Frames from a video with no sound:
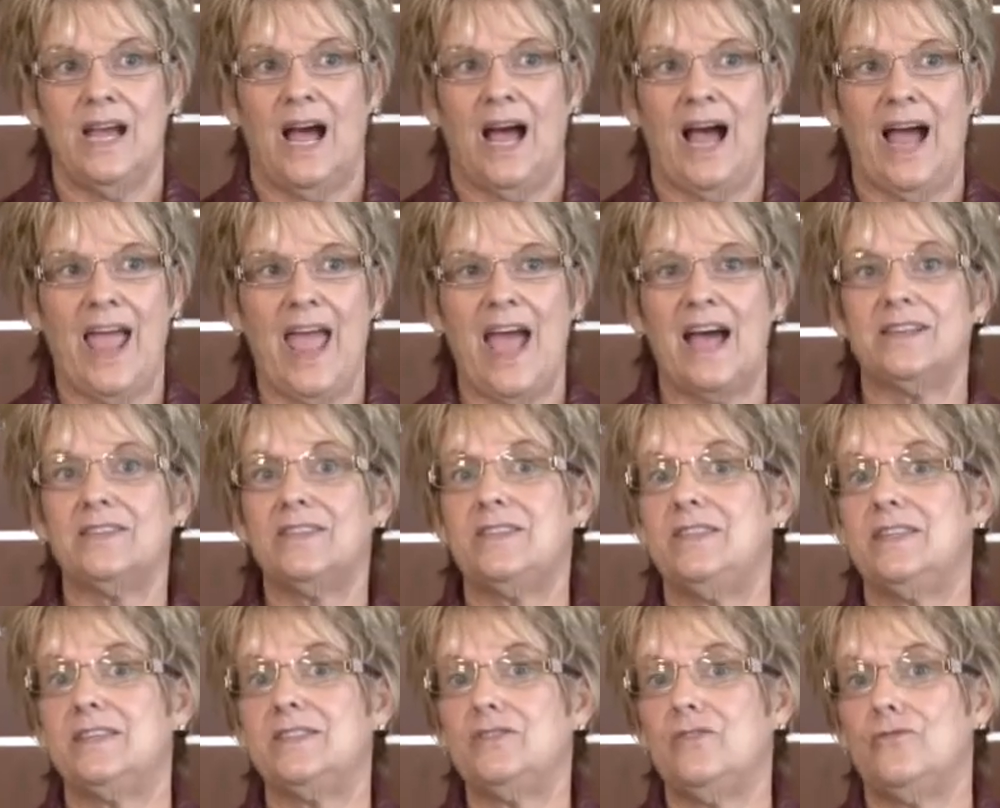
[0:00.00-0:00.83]
I
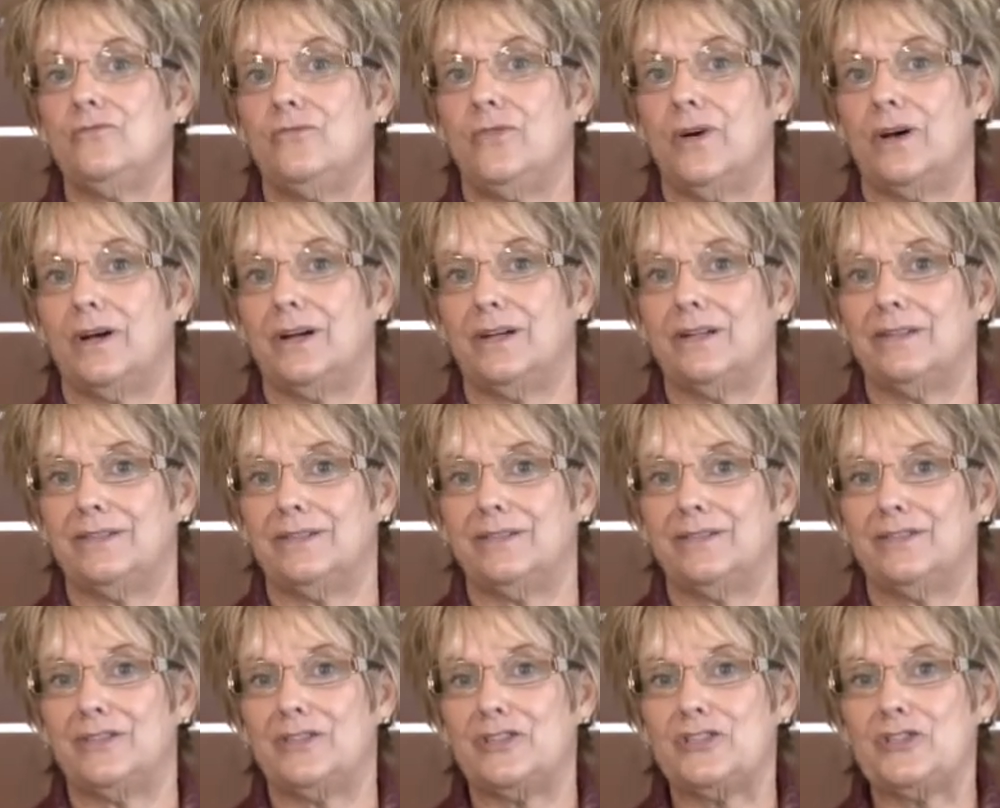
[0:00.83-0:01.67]
asked this of
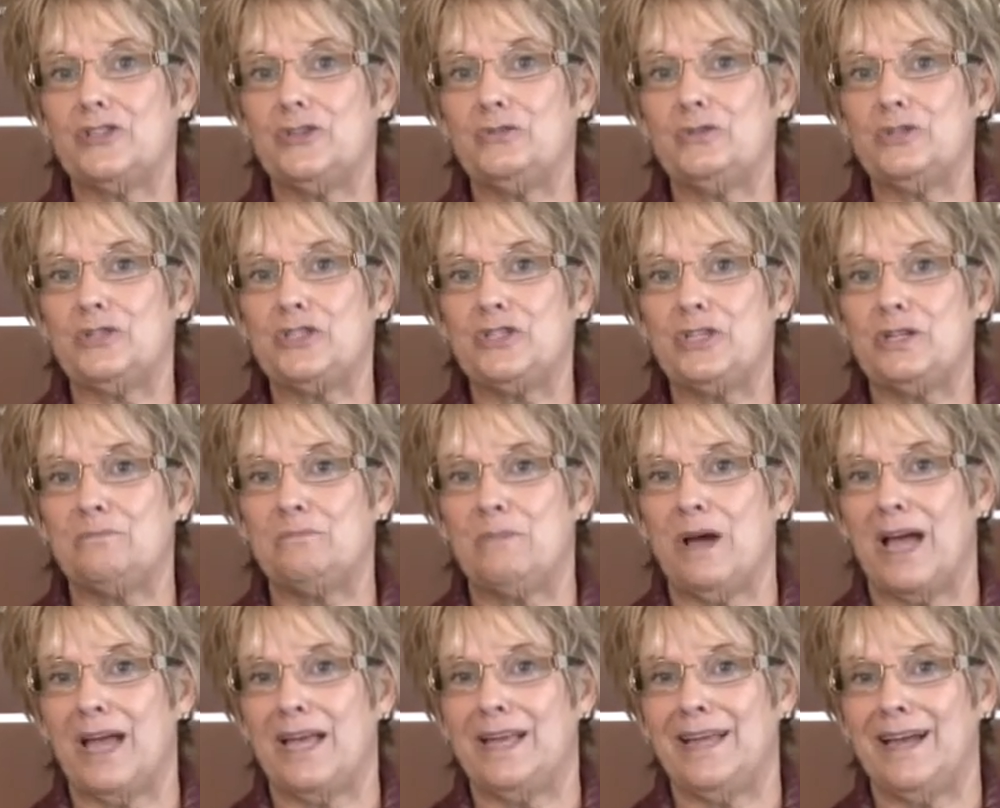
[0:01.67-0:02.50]
the students in
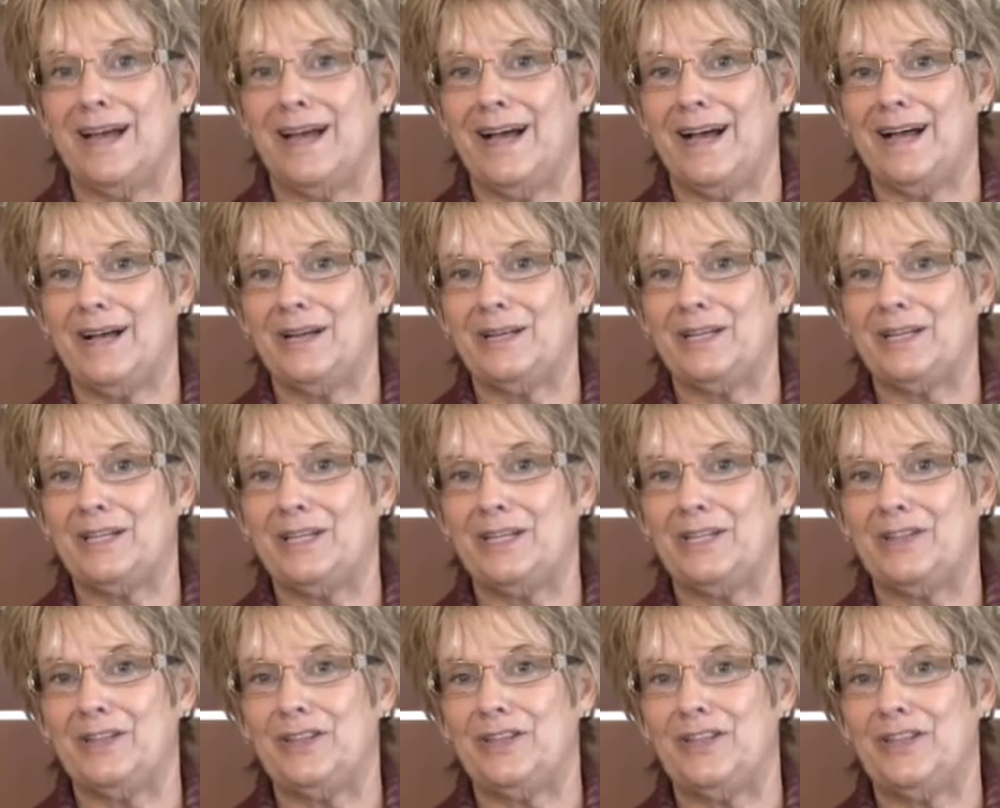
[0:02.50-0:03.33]
my
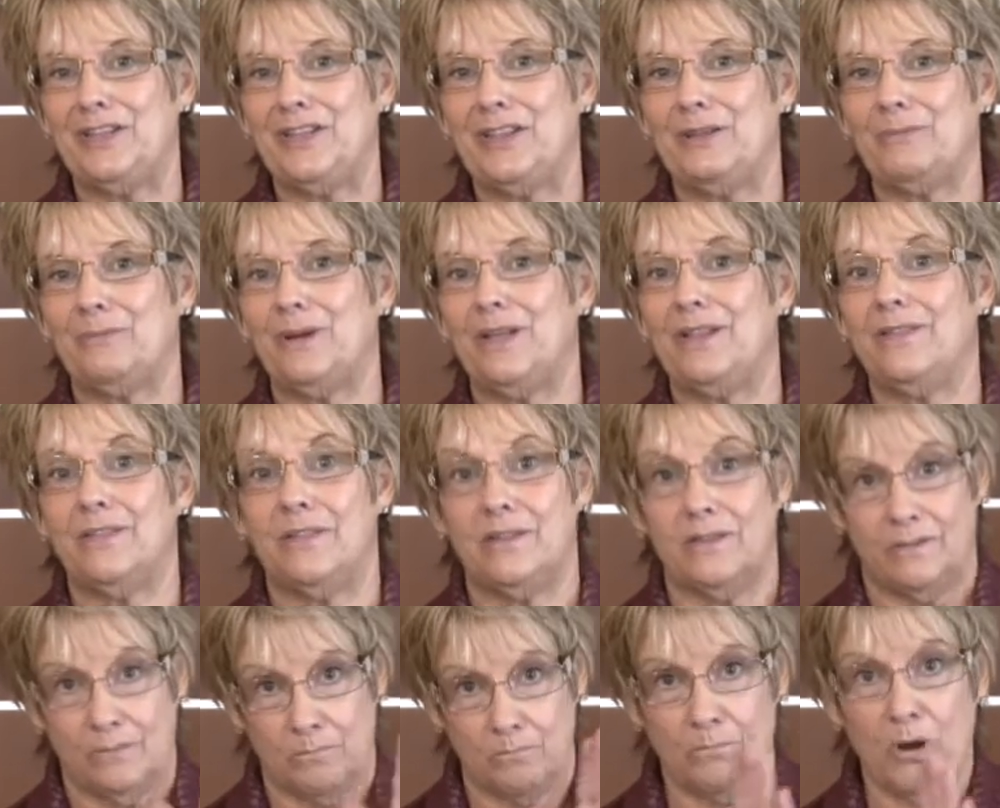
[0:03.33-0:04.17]

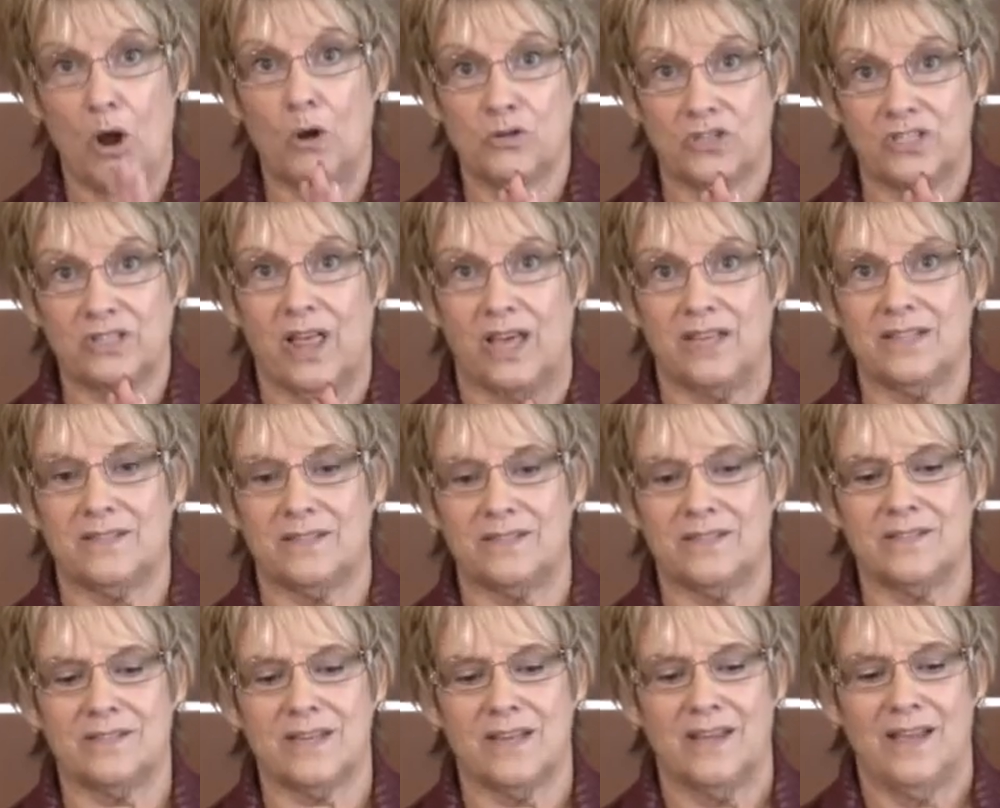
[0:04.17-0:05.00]

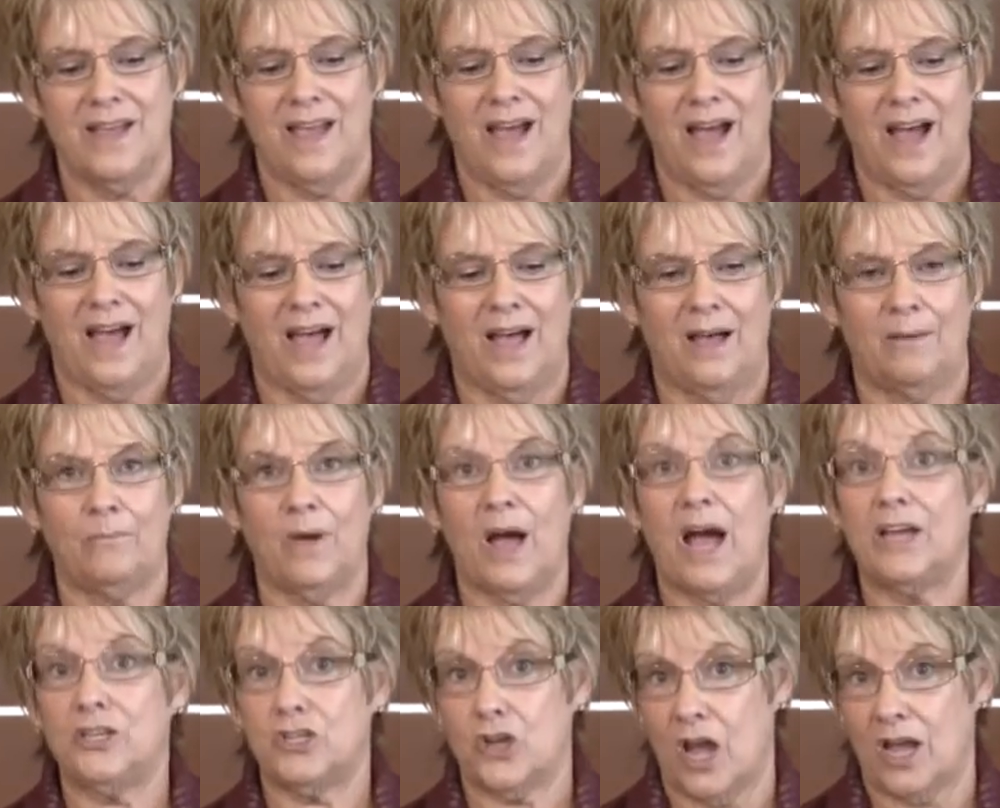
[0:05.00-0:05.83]
post-license.
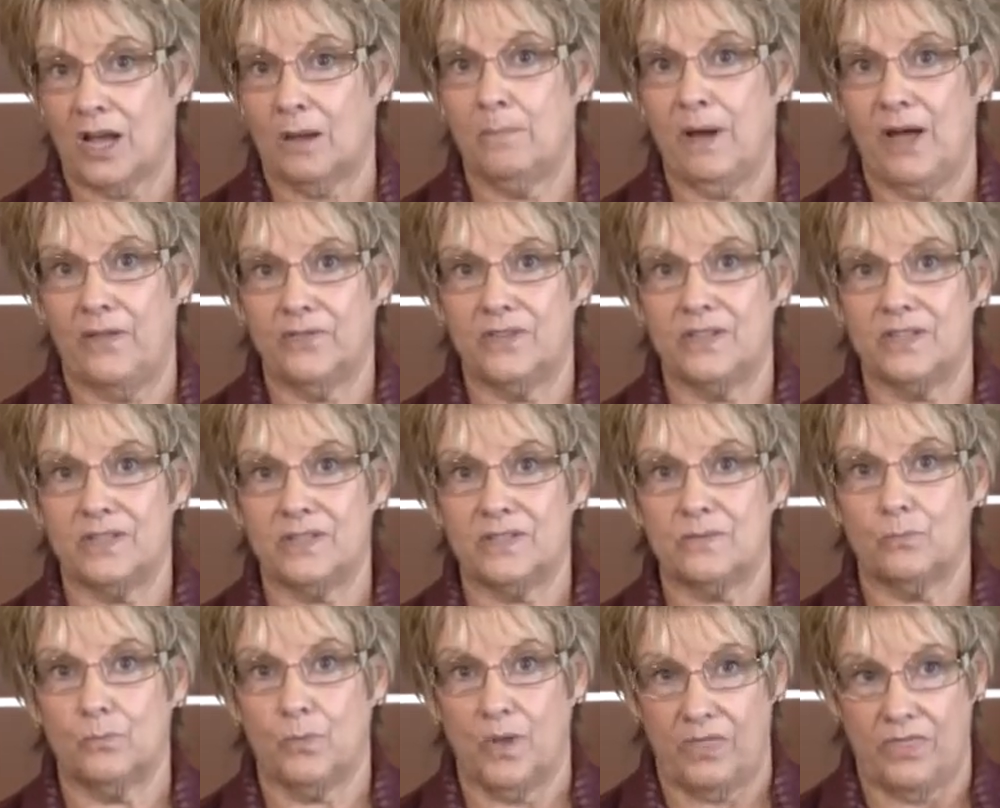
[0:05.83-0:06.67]
I talk about
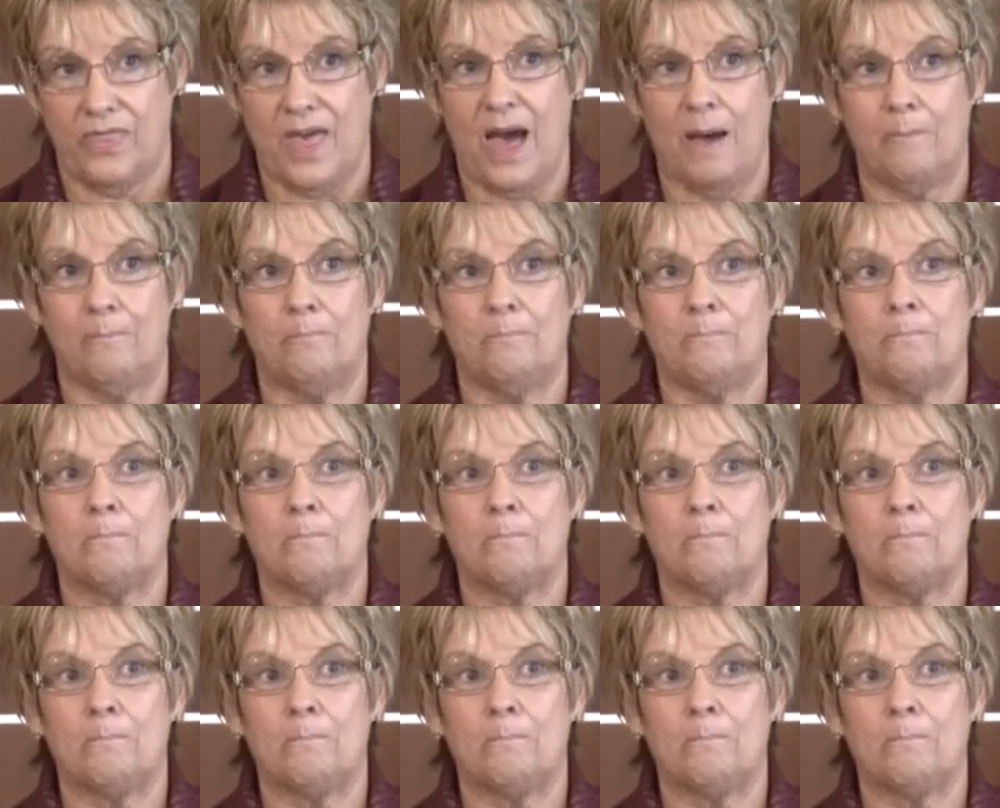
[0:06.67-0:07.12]
this with them.